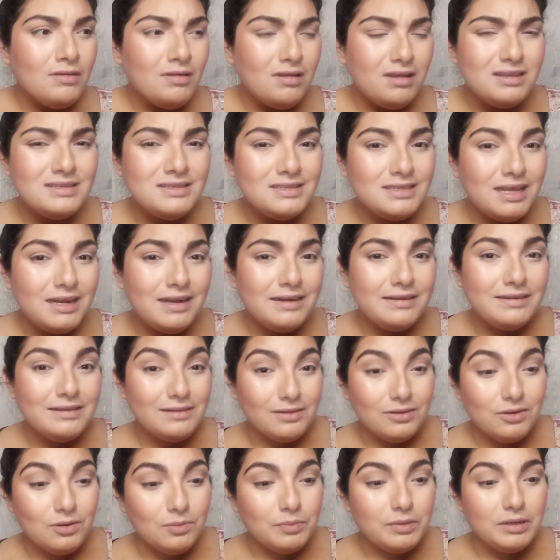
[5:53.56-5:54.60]
I'd set it a
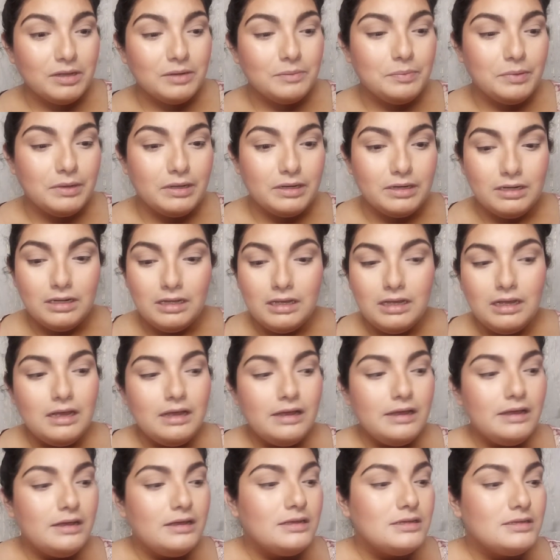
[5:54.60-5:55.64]
little bit, but
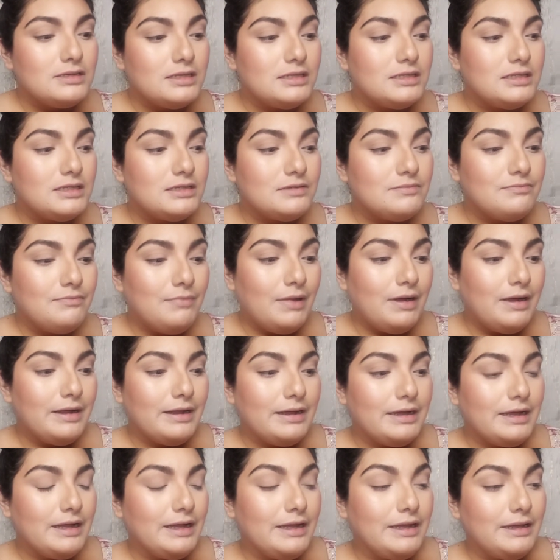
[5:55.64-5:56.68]
since
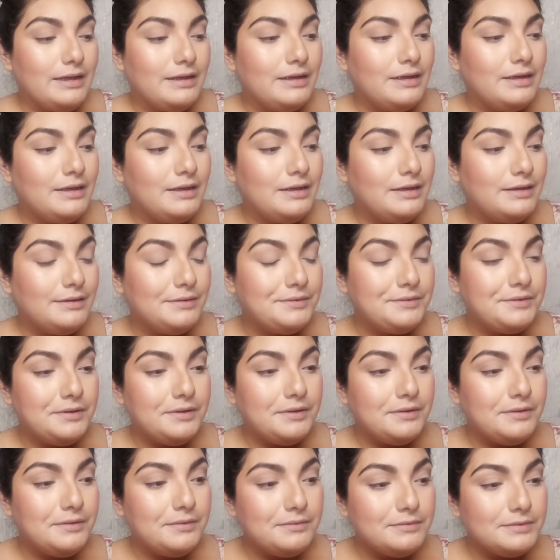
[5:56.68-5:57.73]
my
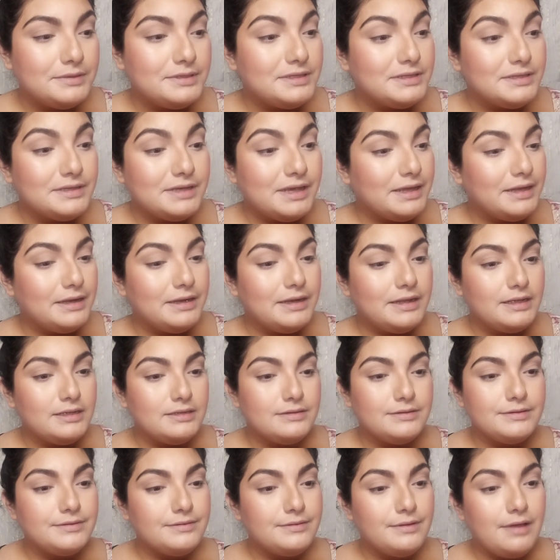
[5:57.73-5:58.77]
skin
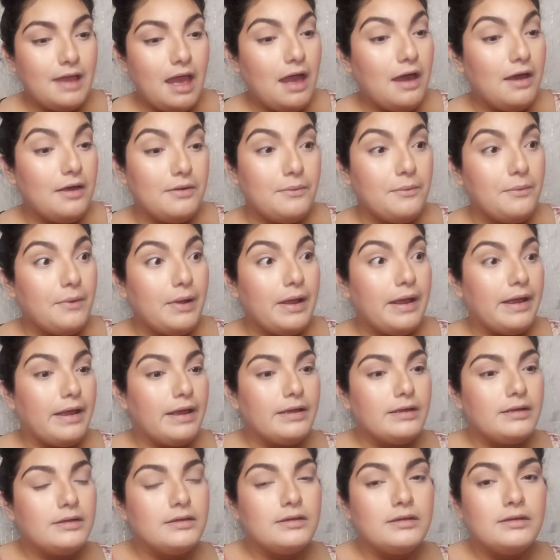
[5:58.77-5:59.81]
is out of
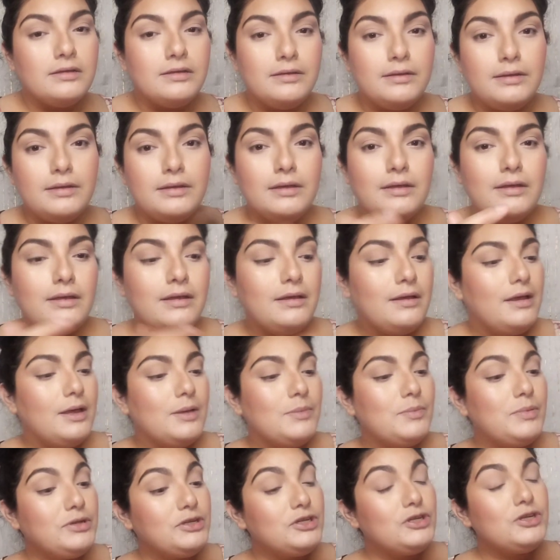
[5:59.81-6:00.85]
whack.
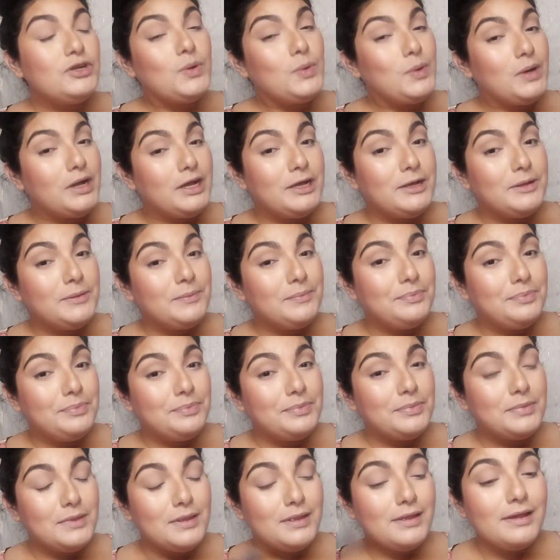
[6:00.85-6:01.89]
But you know what?
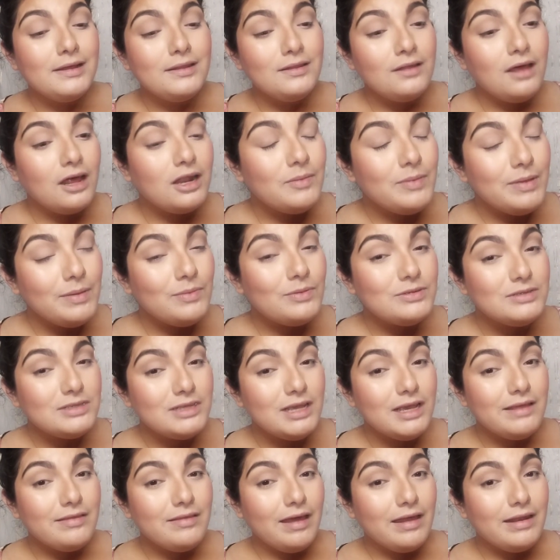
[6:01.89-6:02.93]
A lot of people
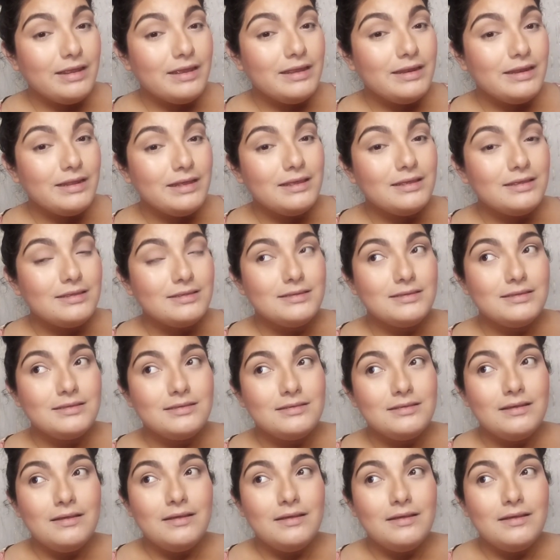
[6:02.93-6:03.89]
say that it is